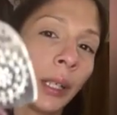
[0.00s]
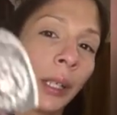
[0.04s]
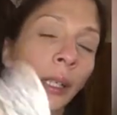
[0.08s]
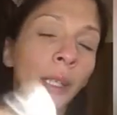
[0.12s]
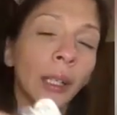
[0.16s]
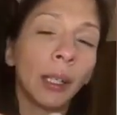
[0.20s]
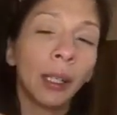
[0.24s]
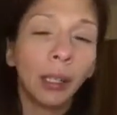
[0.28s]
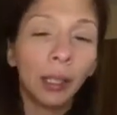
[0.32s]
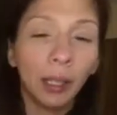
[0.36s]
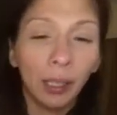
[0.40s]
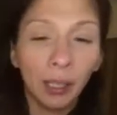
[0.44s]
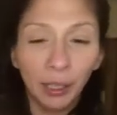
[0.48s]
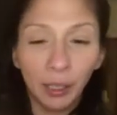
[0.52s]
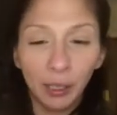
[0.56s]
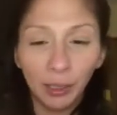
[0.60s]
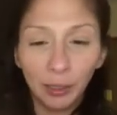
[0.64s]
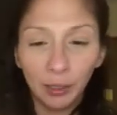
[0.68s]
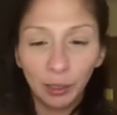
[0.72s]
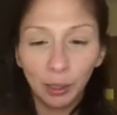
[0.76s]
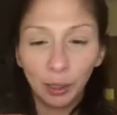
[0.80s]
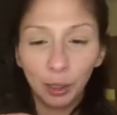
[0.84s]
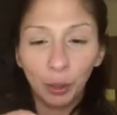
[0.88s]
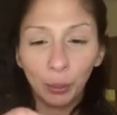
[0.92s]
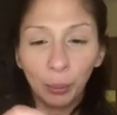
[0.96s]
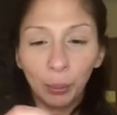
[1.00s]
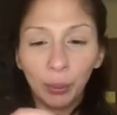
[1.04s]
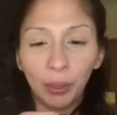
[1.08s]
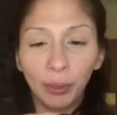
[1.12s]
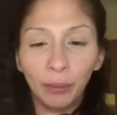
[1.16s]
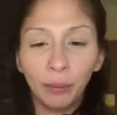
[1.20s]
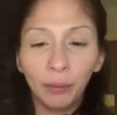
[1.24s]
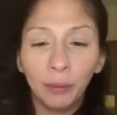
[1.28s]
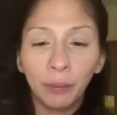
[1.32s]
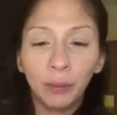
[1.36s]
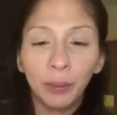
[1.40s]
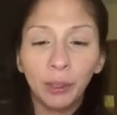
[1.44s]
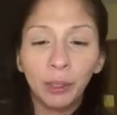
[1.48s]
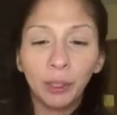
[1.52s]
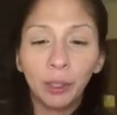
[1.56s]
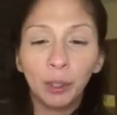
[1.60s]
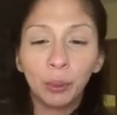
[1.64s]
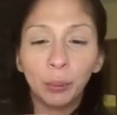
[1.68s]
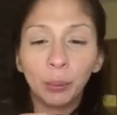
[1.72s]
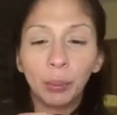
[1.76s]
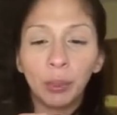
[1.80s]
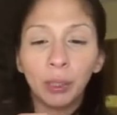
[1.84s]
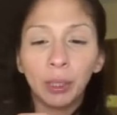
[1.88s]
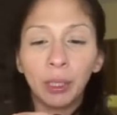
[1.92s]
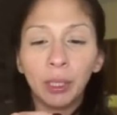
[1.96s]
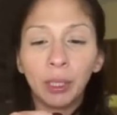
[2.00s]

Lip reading: like there's a little bit of fear, but